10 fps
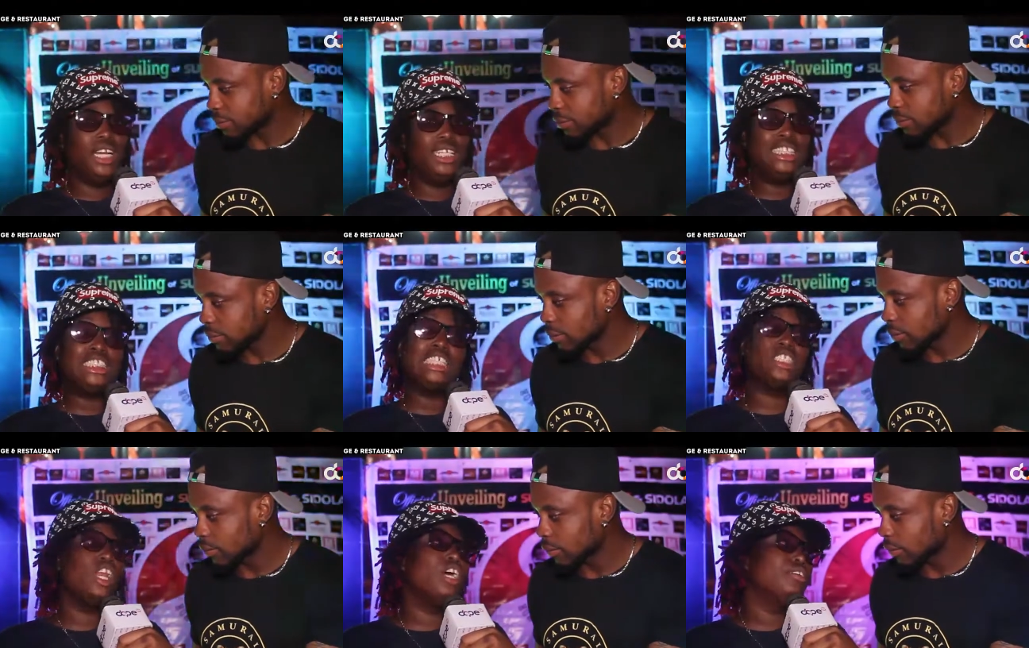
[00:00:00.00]
Speaker 1: and there's a
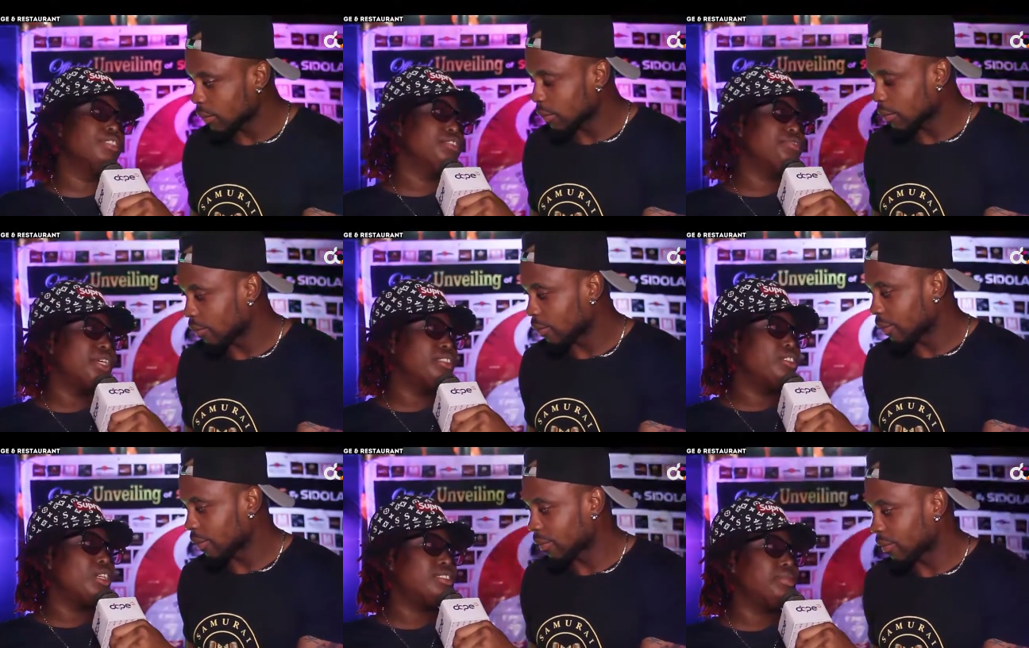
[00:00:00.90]
lot of difference.
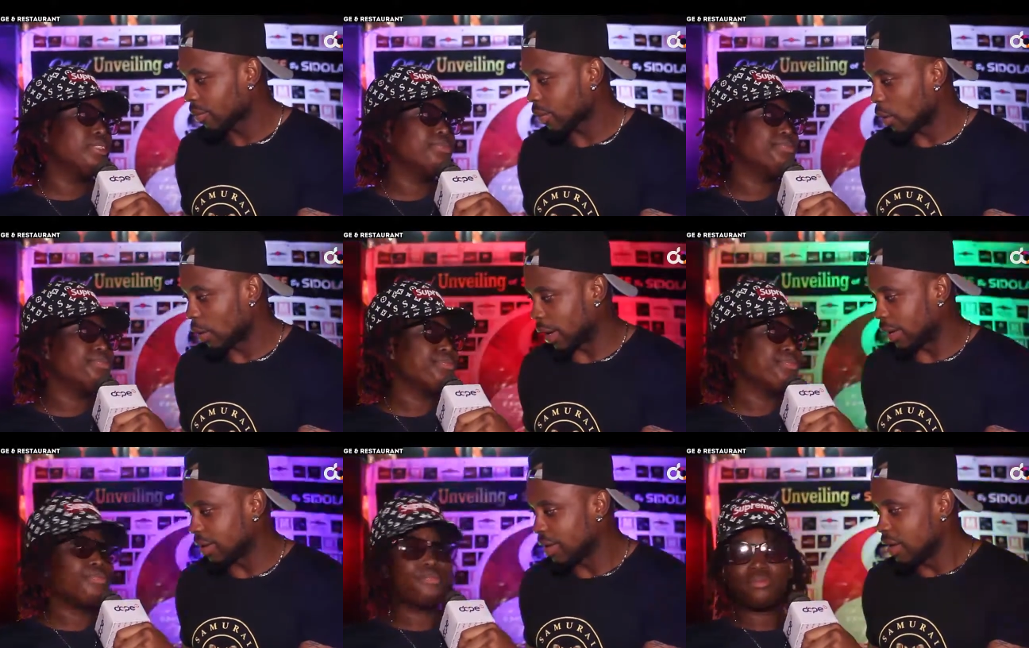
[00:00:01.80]
Trust me.
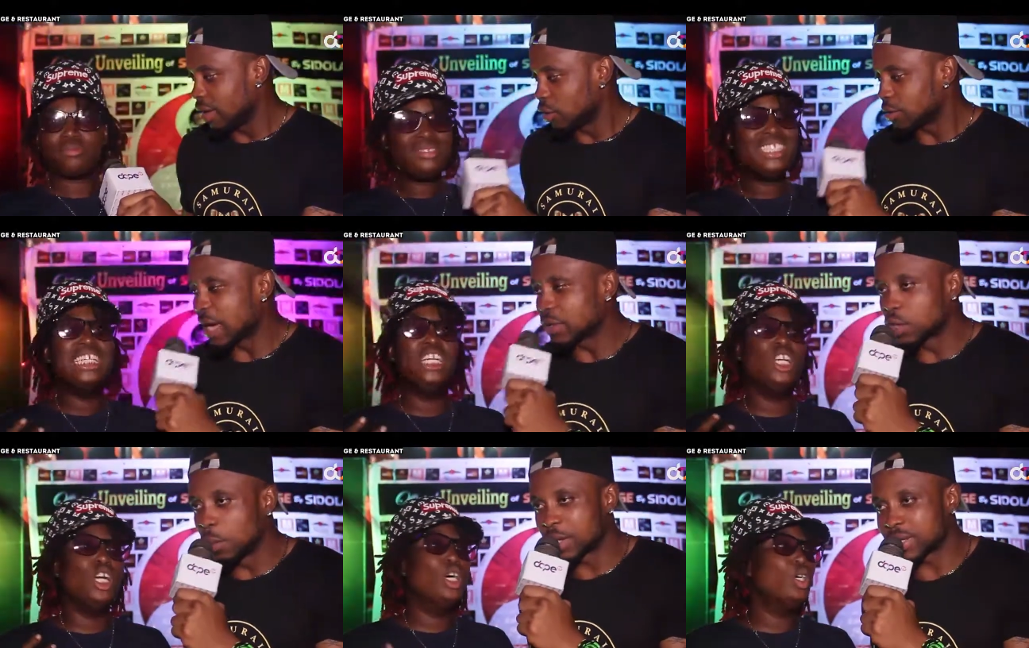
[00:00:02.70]
Okay. You
Speaker 2: sound so
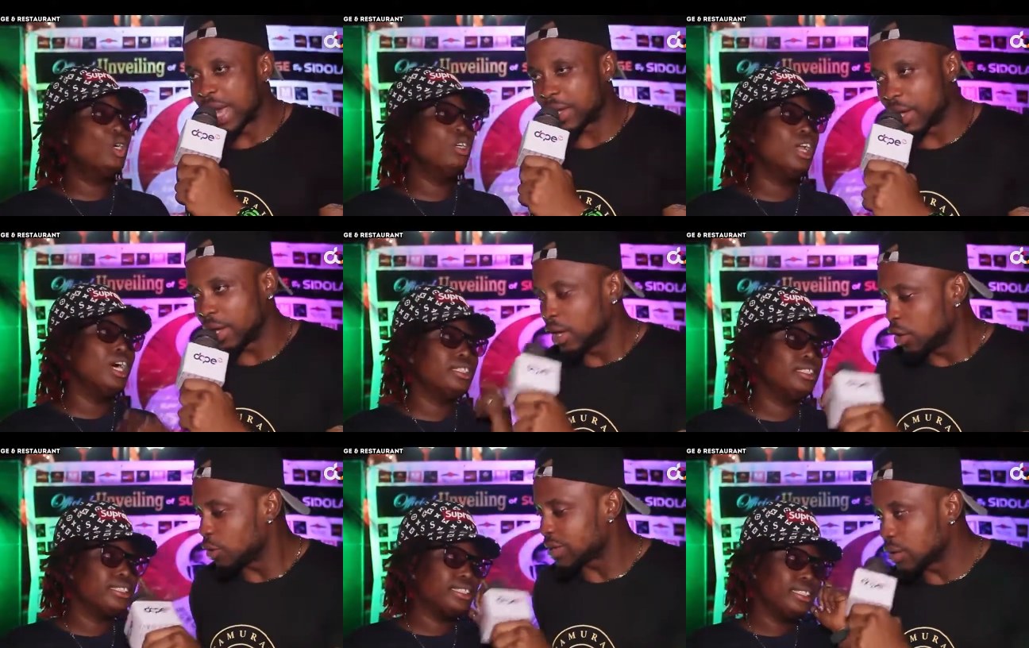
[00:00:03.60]
much like you're. You
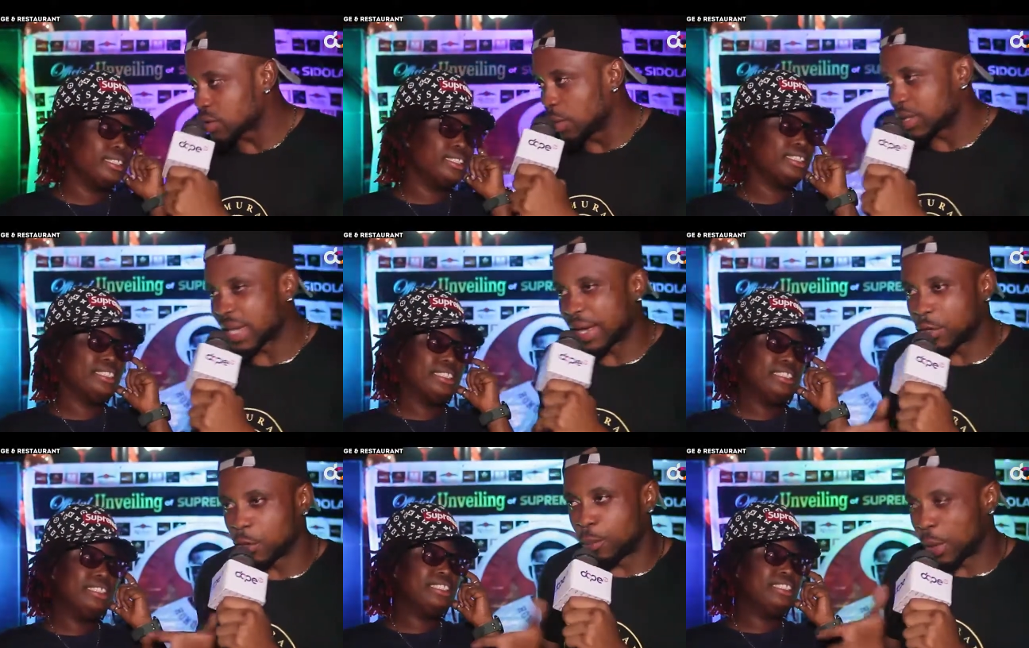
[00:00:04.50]
sound so much like
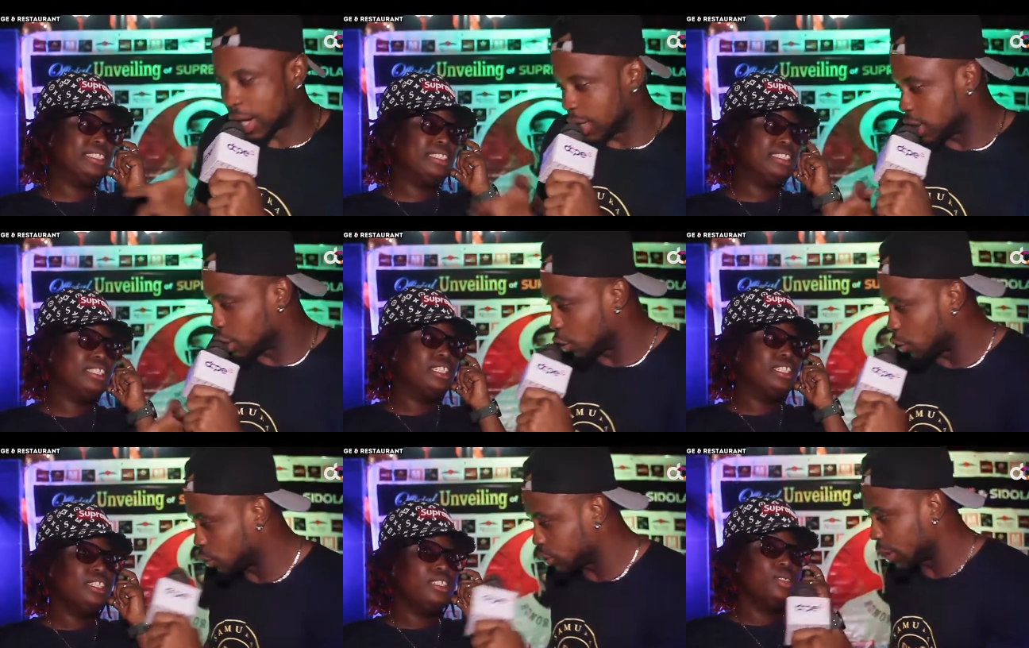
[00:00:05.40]
you're part of the crew.
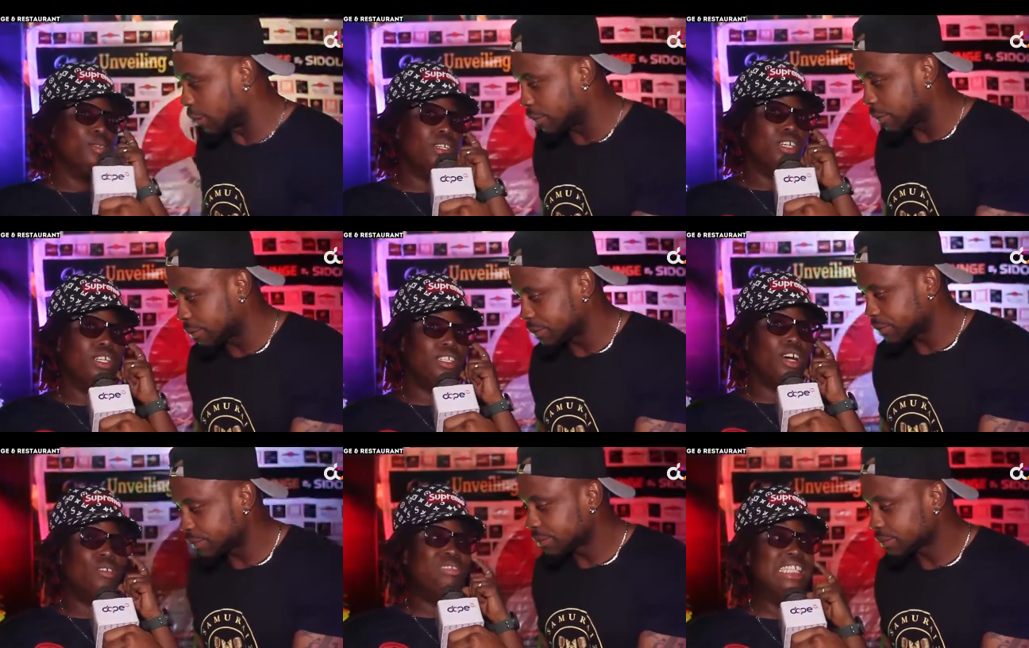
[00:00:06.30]
Speaker 1: Well, not
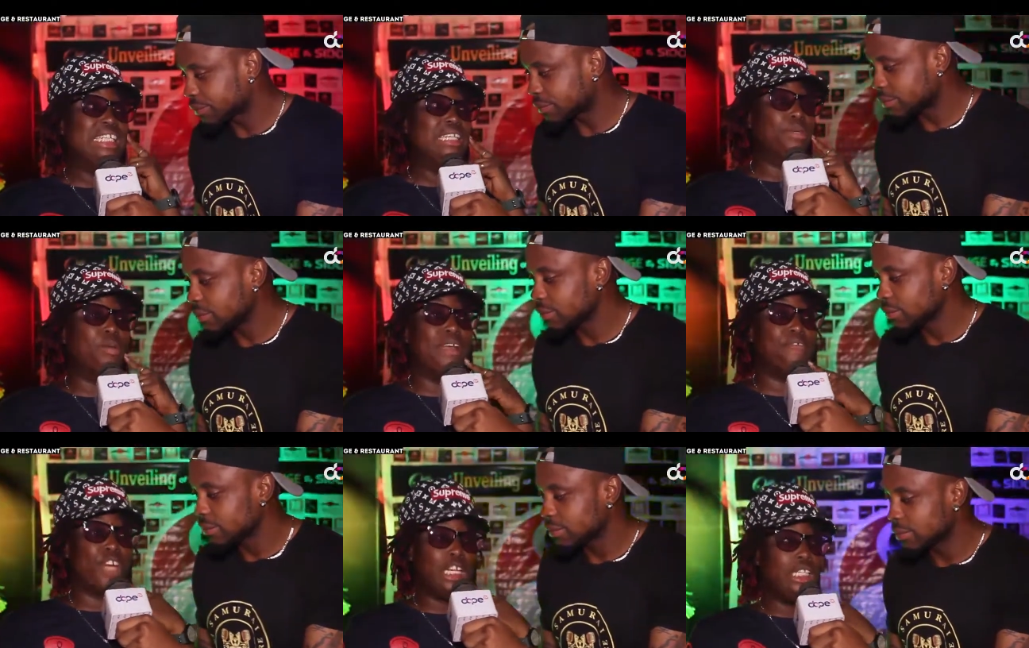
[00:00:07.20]
really, but my
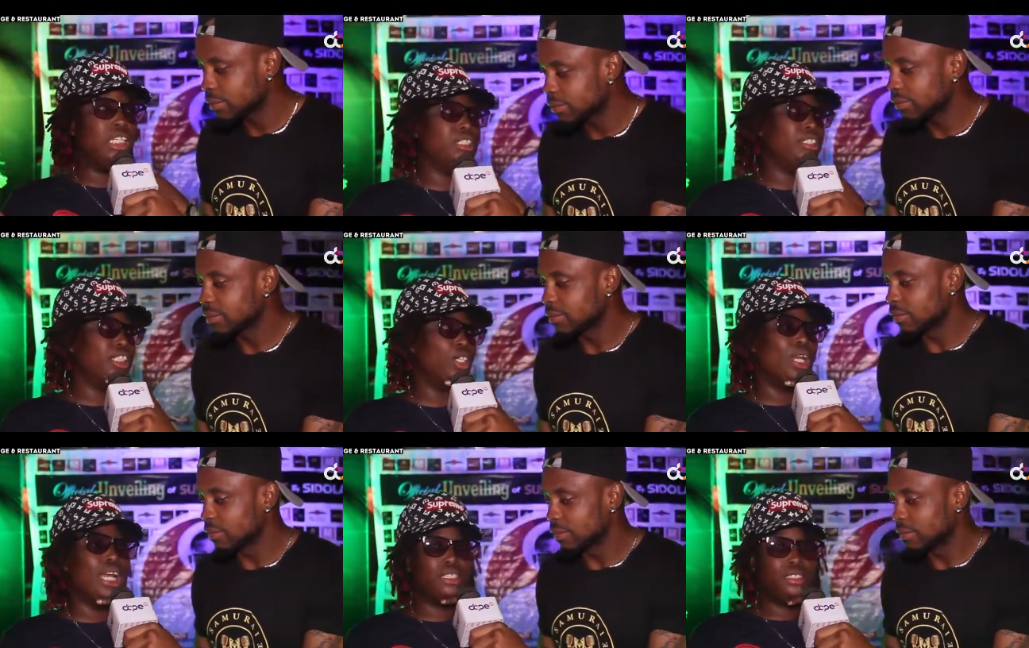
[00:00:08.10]
friend is Sidolat.